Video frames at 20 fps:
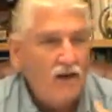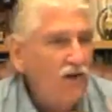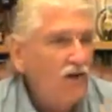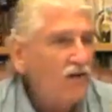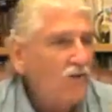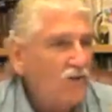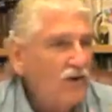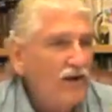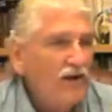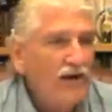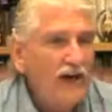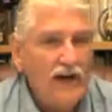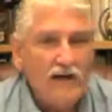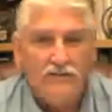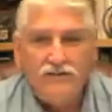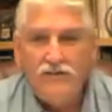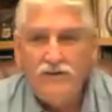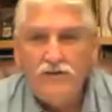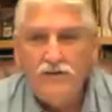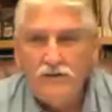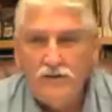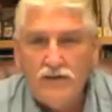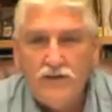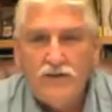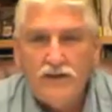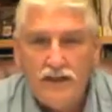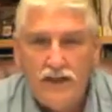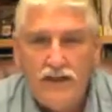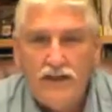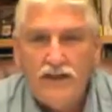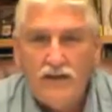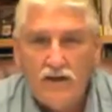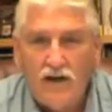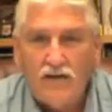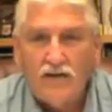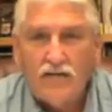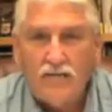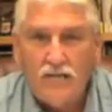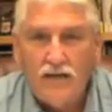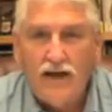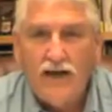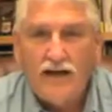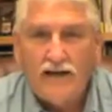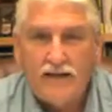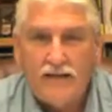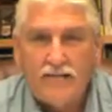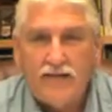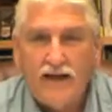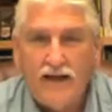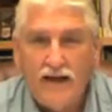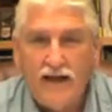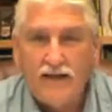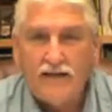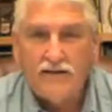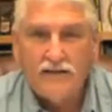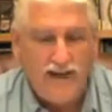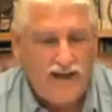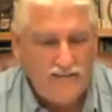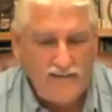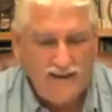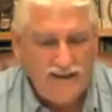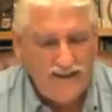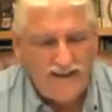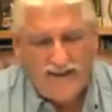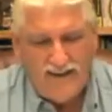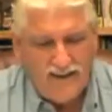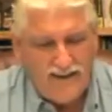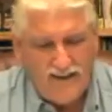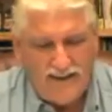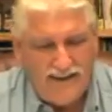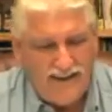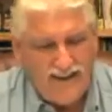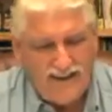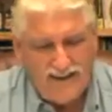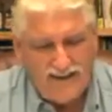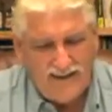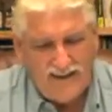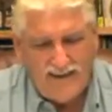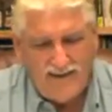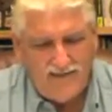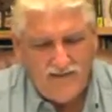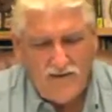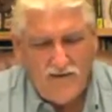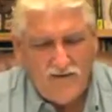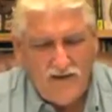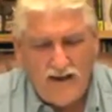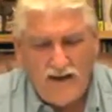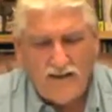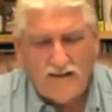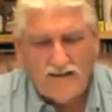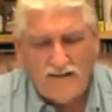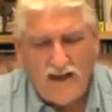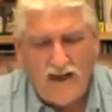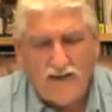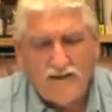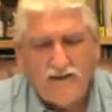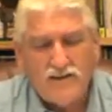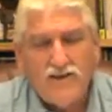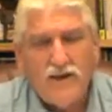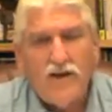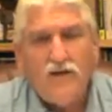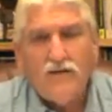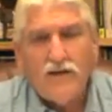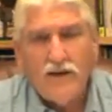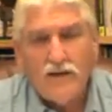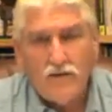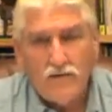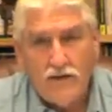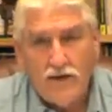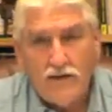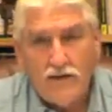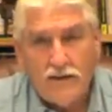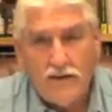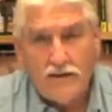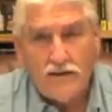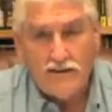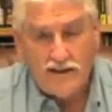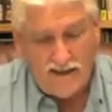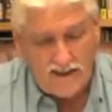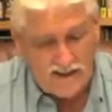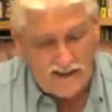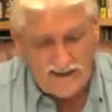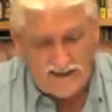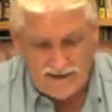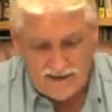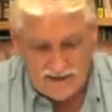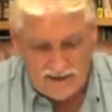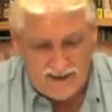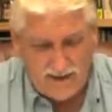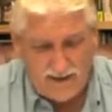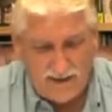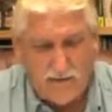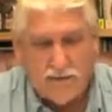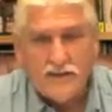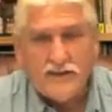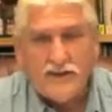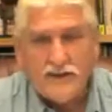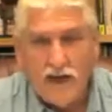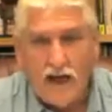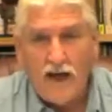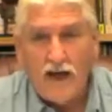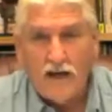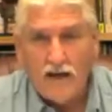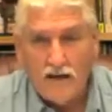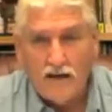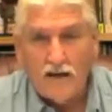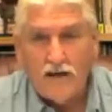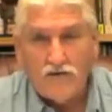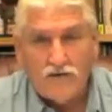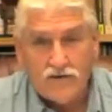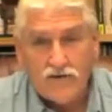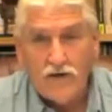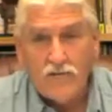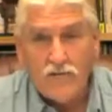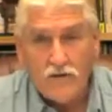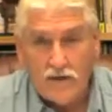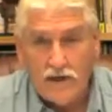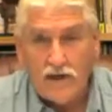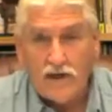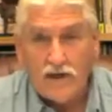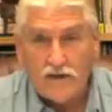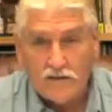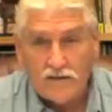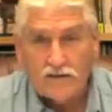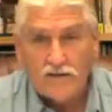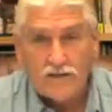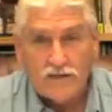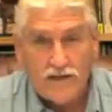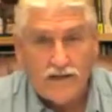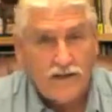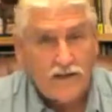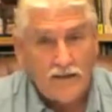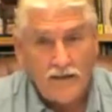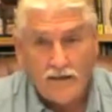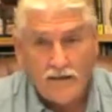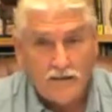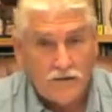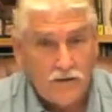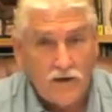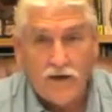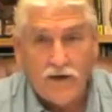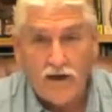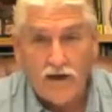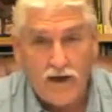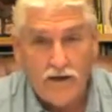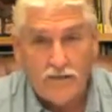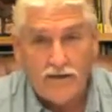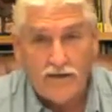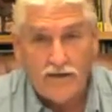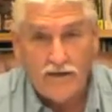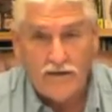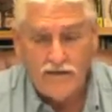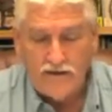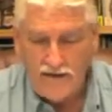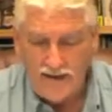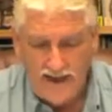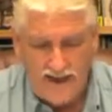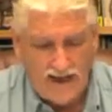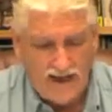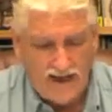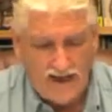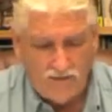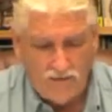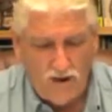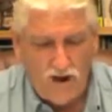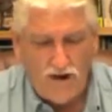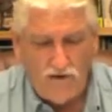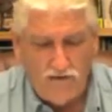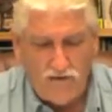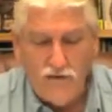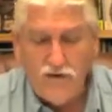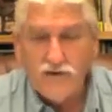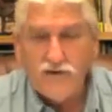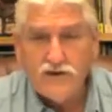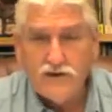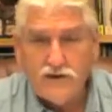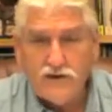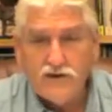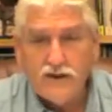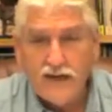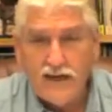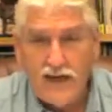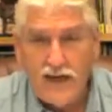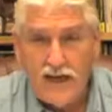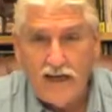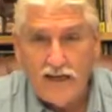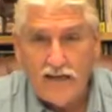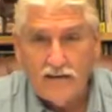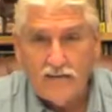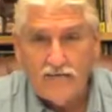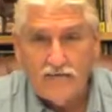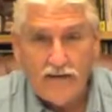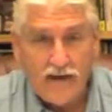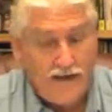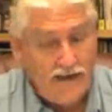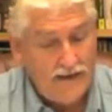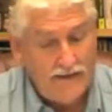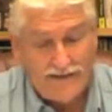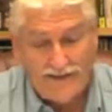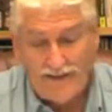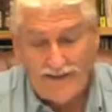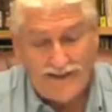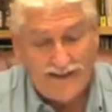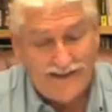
What kind of food would you eat on the planet to be healthy? I mean, if you medical doctors don't get with it, you need to resign and go somewhere else, because we're coming, and raw foods is the key. And,